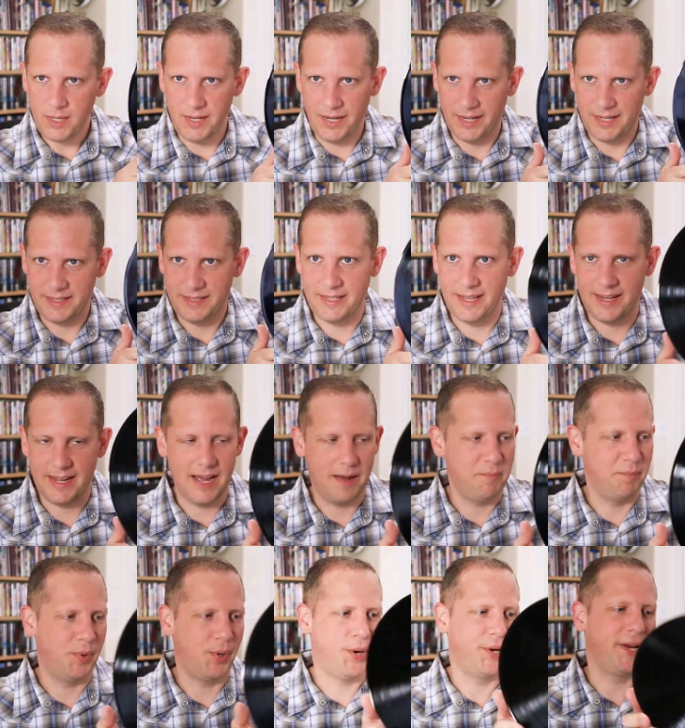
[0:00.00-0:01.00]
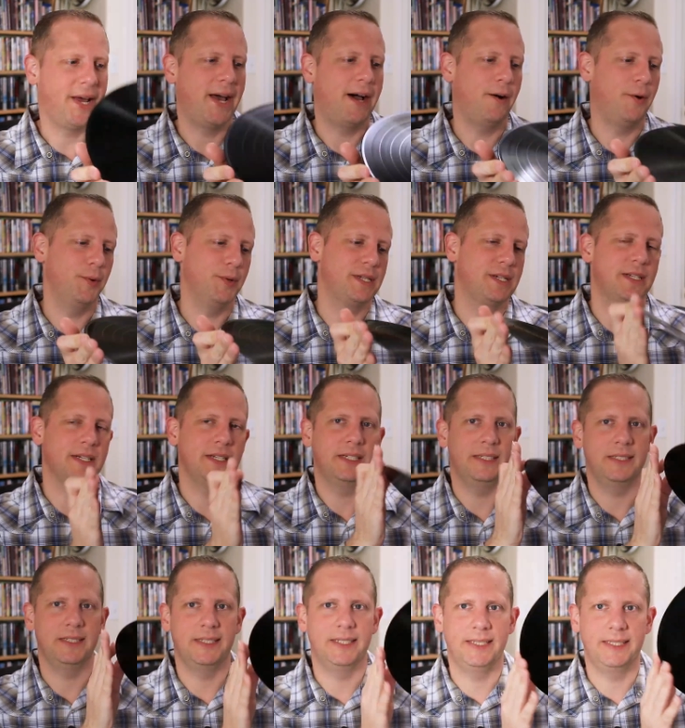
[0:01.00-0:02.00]
uh, they got bought out,
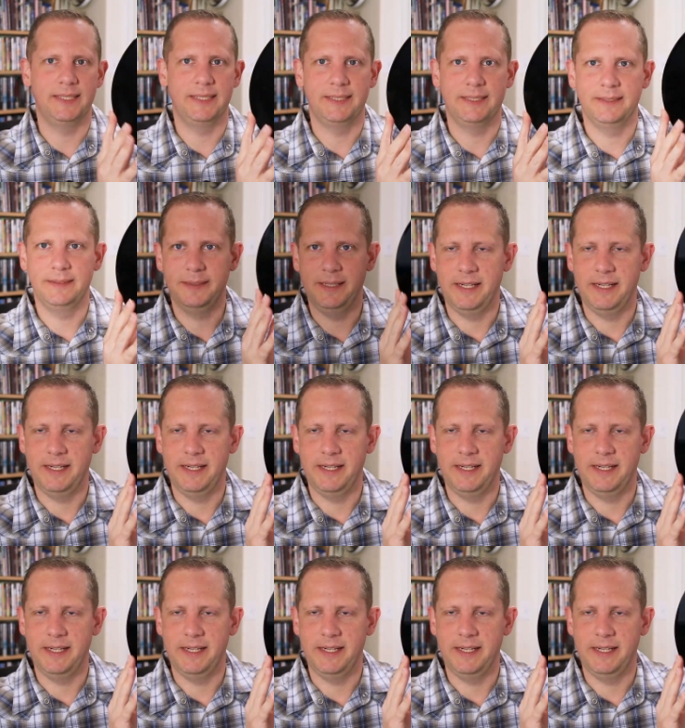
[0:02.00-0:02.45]
uh,